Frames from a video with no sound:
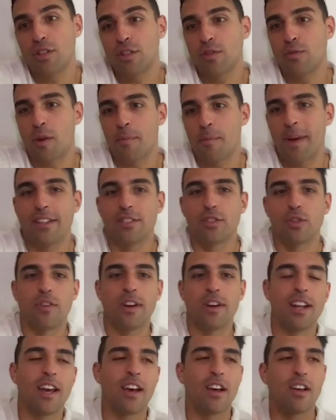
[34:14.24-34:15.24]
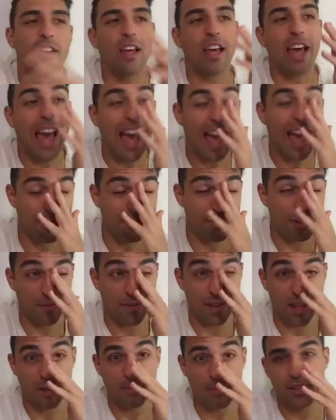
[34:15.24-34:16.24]
I'm at. So right now I've
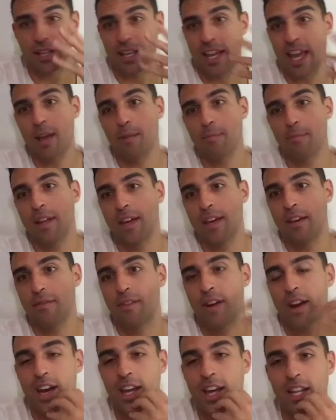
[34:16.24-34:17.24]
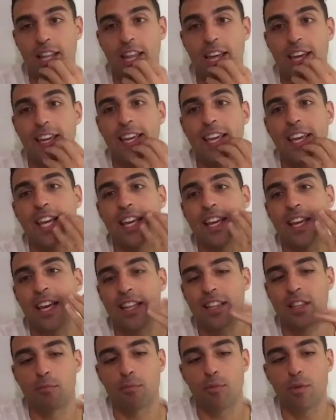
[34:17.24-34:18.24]
developed the game plan for how to like
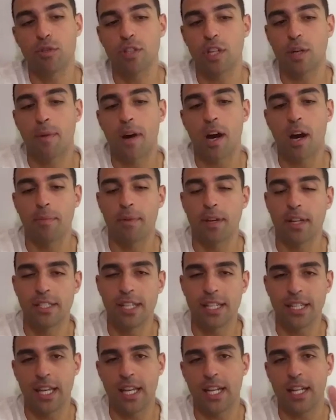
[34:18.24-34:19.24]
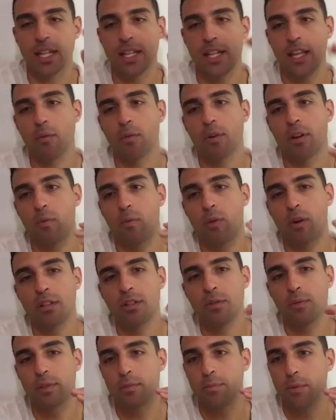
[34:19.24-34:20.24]
get the music popping. So at the end of the day, what I want
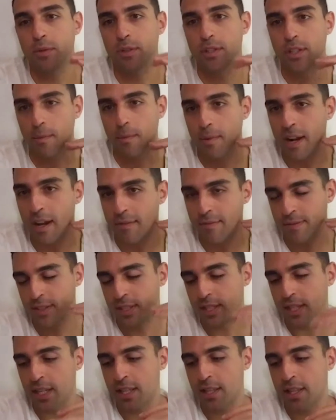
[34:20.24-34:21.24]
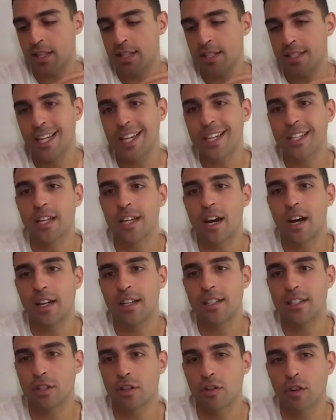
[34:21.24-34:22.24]
to do is music, but I've seen that TikTok
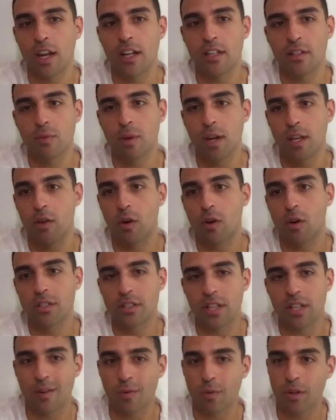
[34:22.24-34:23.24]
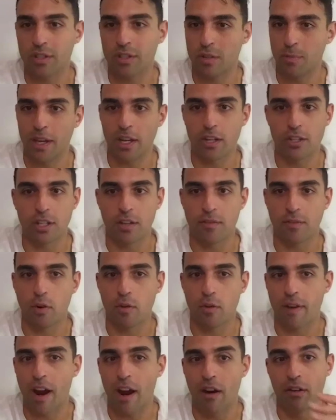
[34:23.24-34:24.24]
is the greatest way in the whole entire world to make yourself go
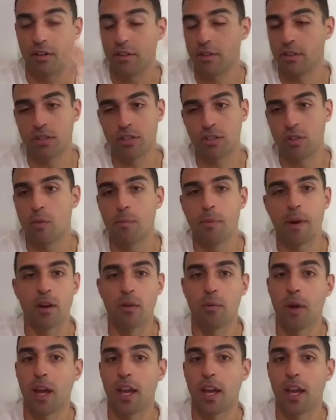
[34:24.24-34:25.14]
viral. There's no better.